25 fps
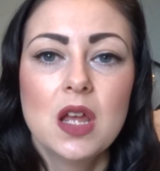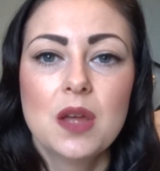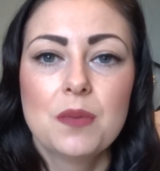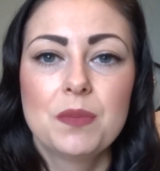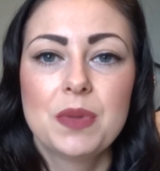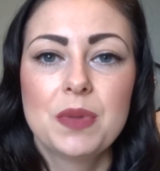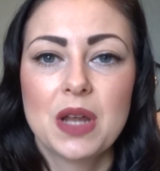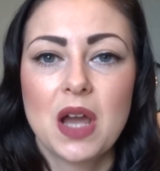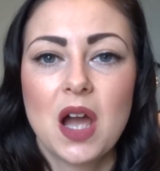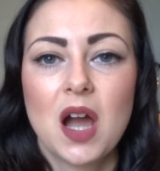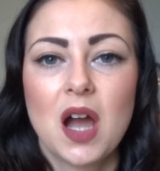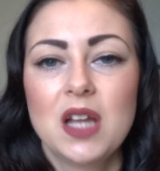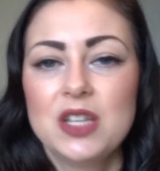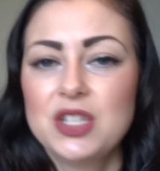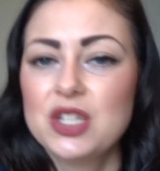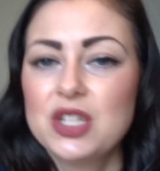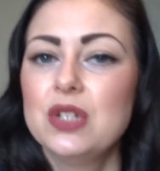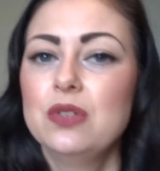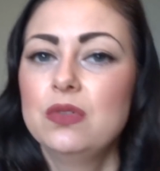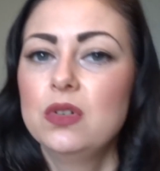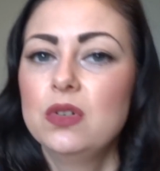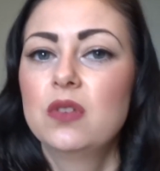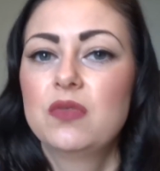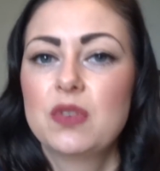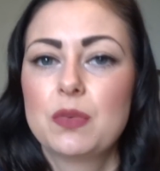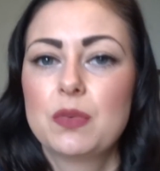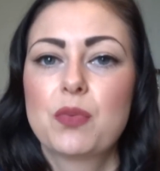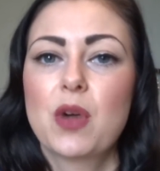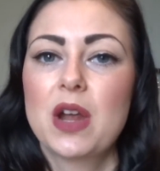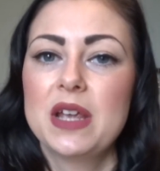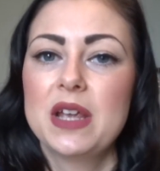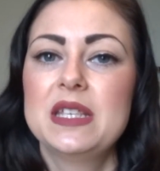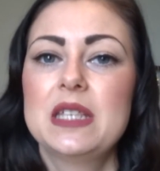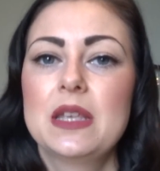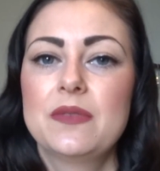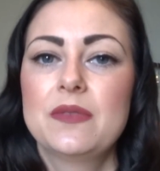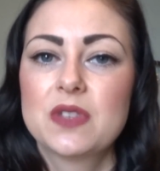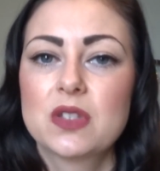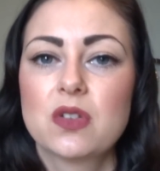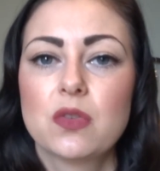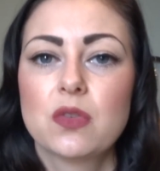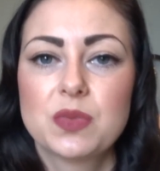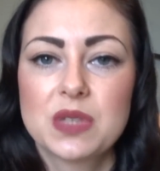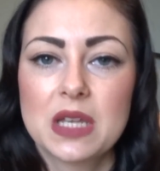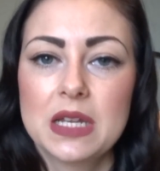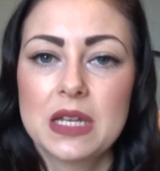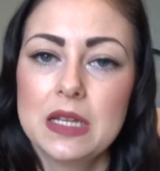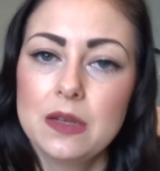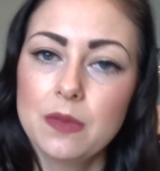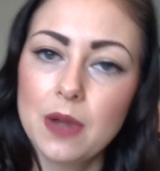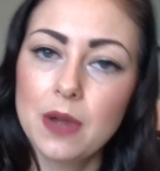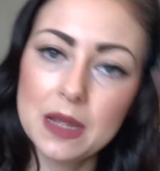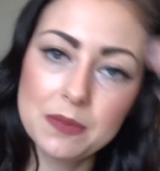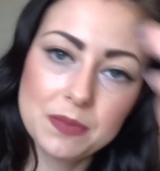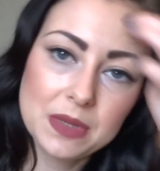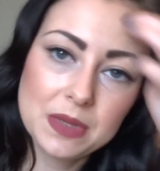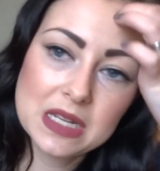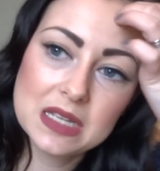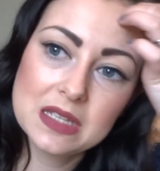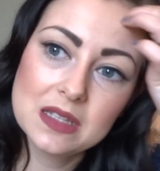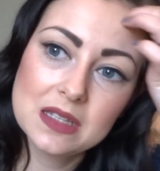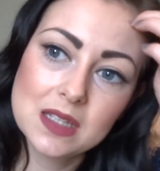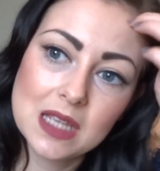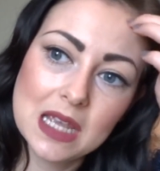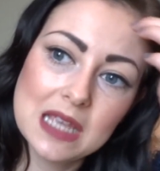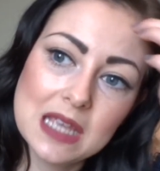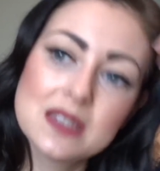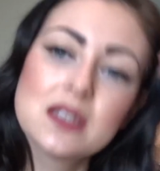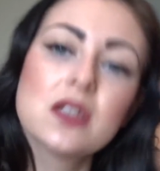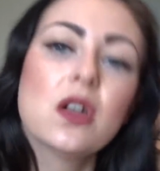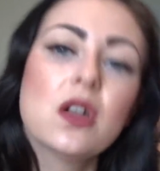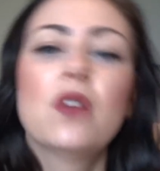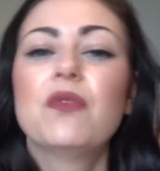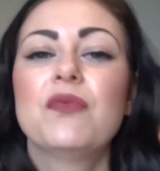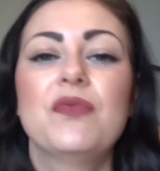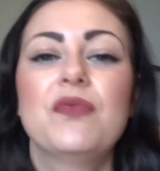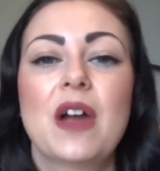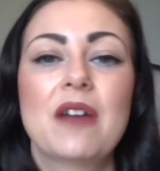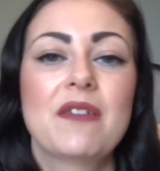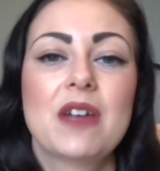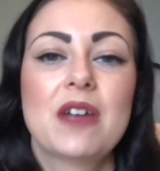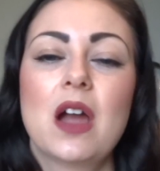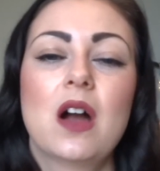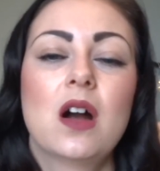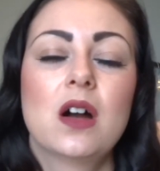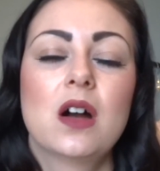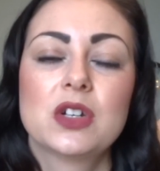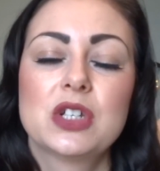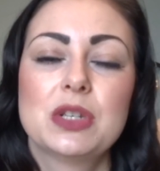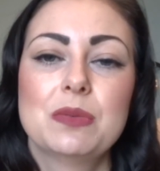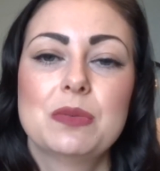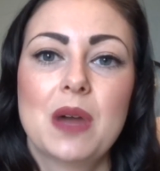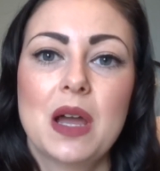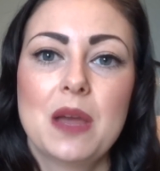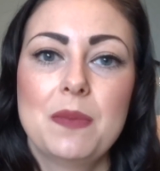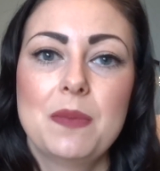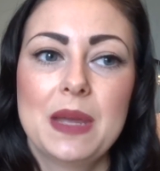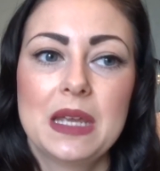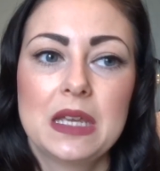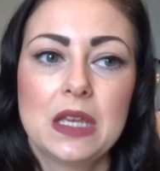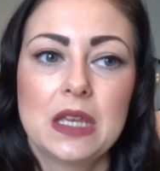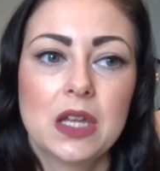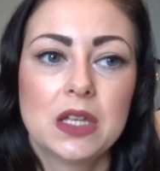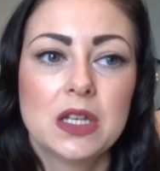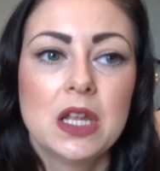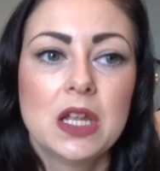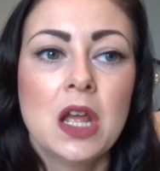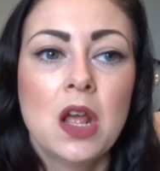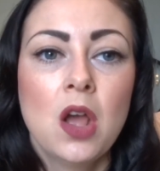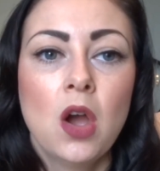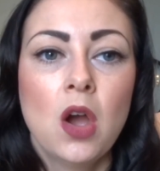But I do love abrasive scrubs anyway, but it's not very harsh in my opinion.